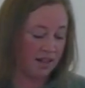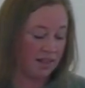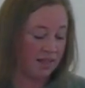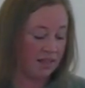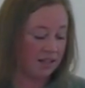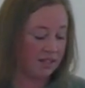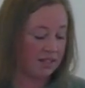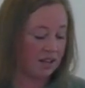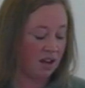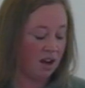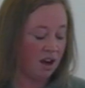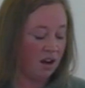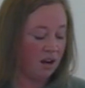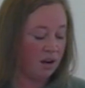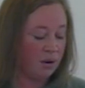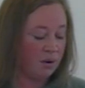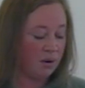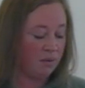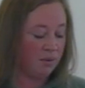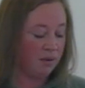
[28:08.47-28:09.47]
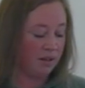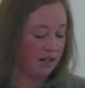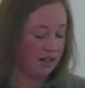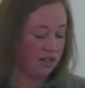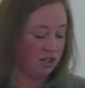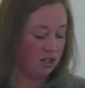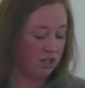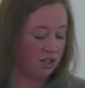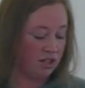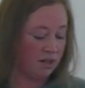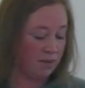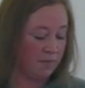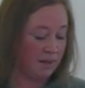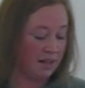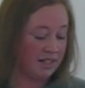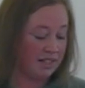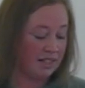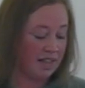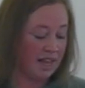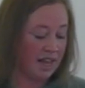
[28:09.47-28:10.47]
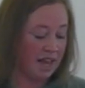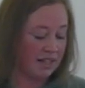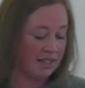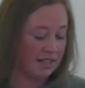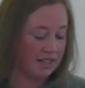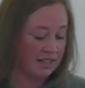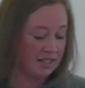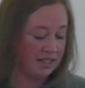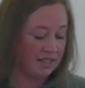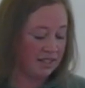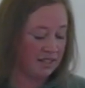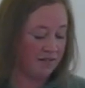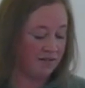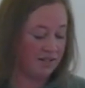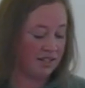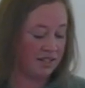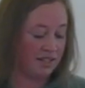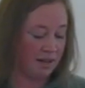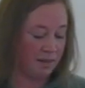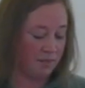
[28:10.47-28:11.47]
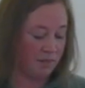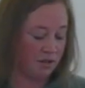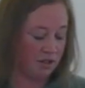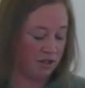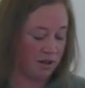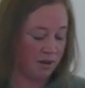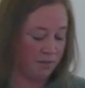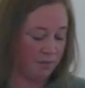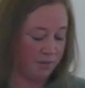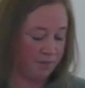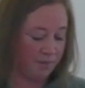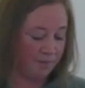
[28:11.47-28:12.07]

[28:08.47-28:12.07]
This ongoing relationship is the essence of discipleship.